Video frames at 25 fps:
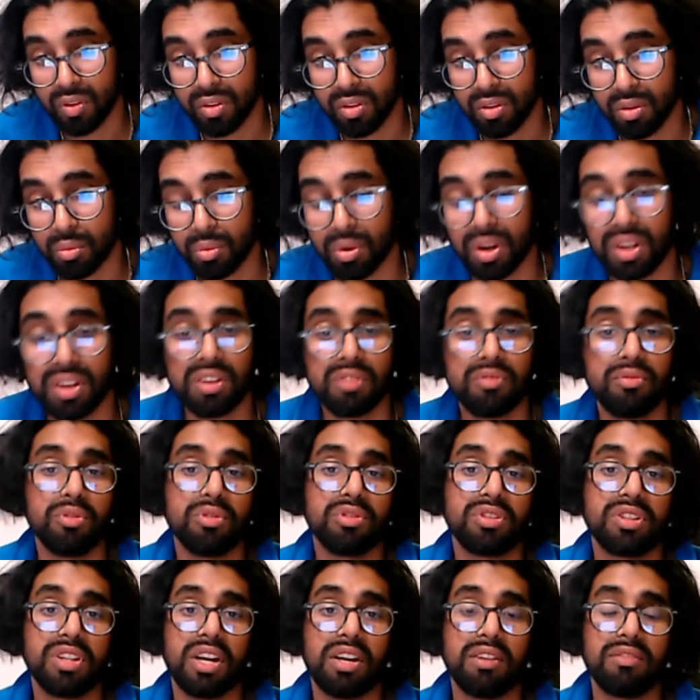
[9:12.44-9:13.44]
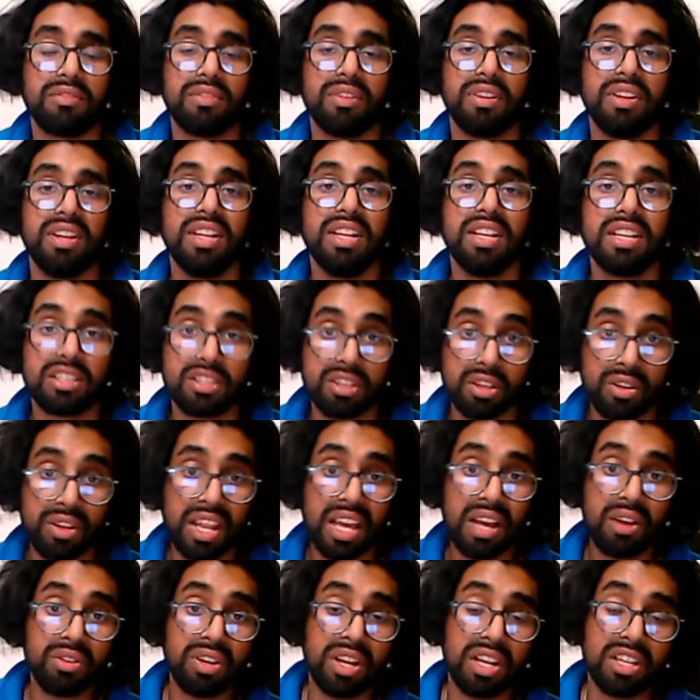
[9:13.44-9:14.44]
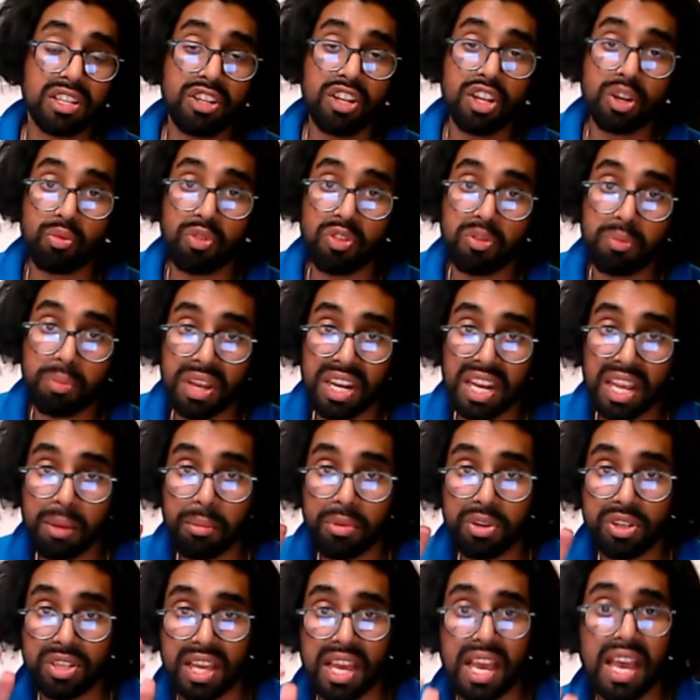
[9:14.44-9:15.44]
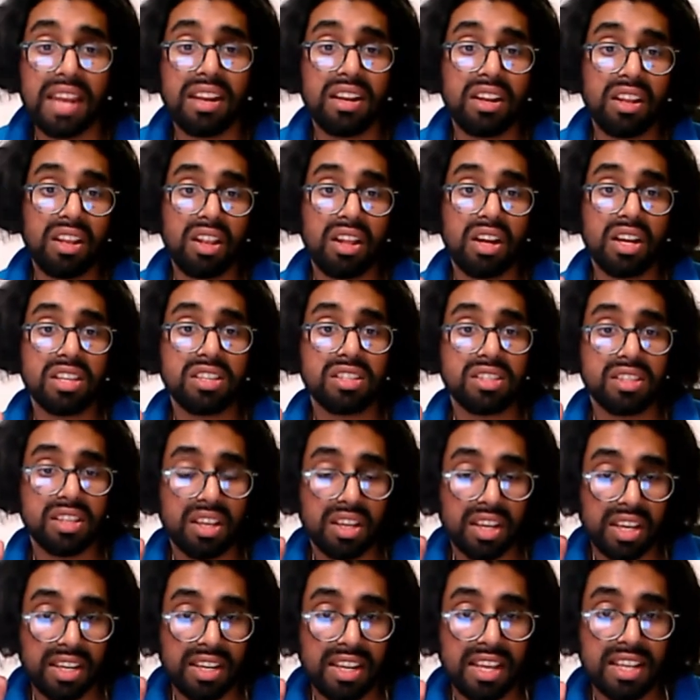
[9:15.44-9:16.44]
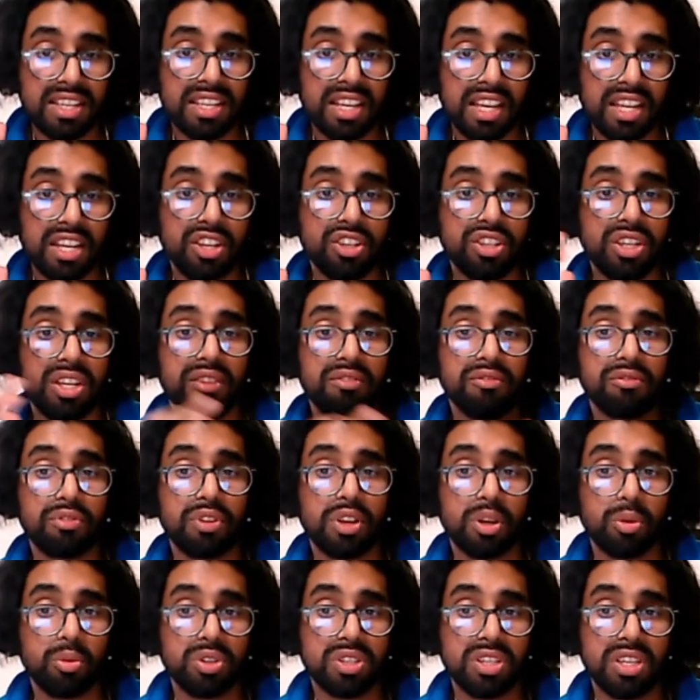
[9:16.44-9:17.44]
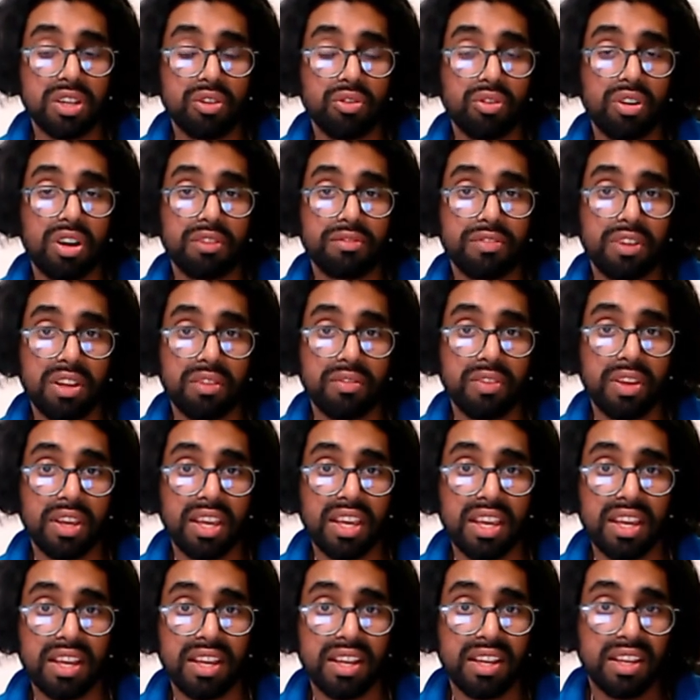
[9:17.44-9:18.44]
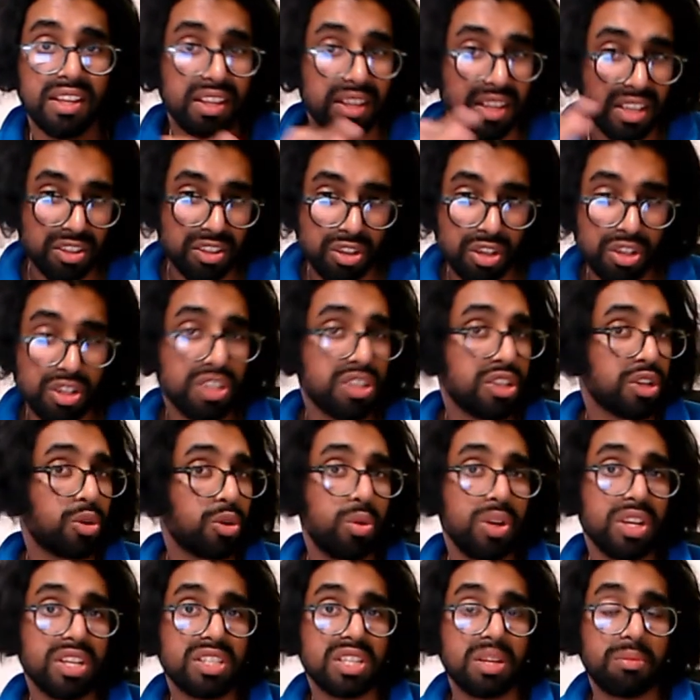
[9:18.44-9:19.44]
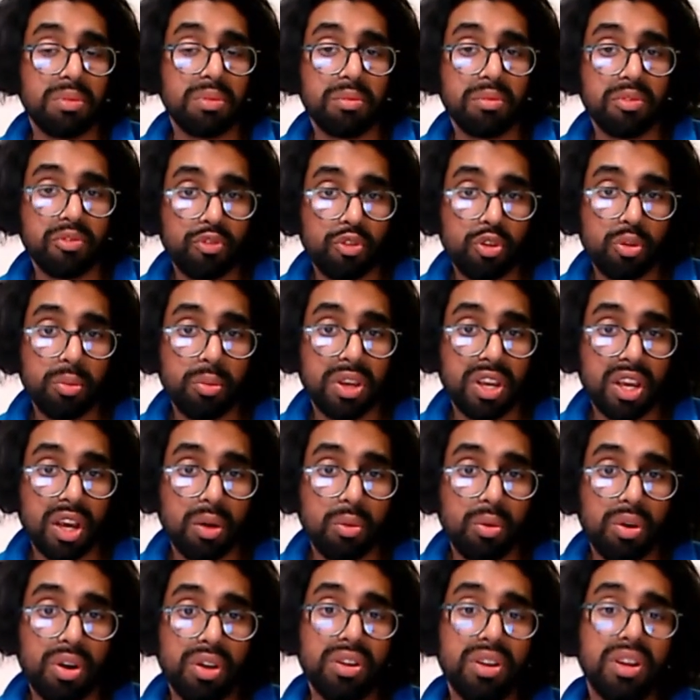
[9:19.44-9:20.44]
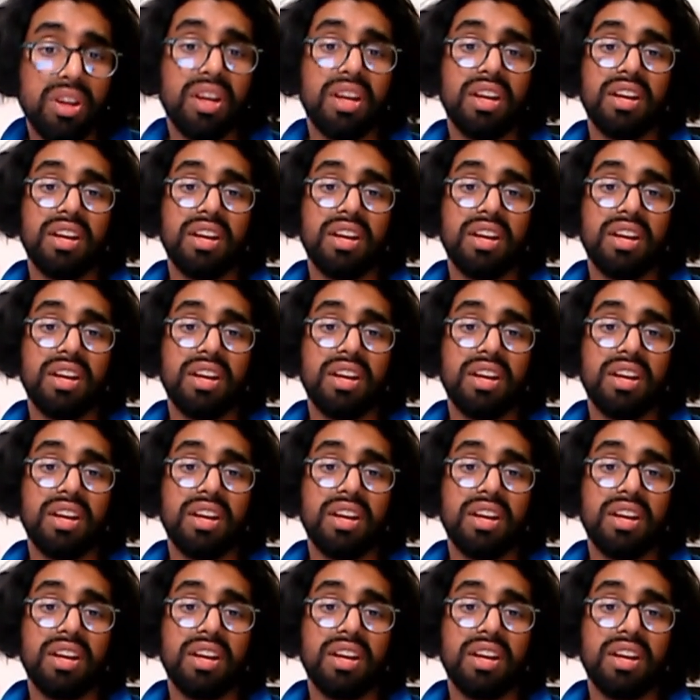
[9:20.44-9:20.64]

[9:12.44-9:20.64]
Wonderful stuff. So now, guys, look, we've been able to analyze the kinetic energy and frequency graph over here. So just a quick summary before we go on.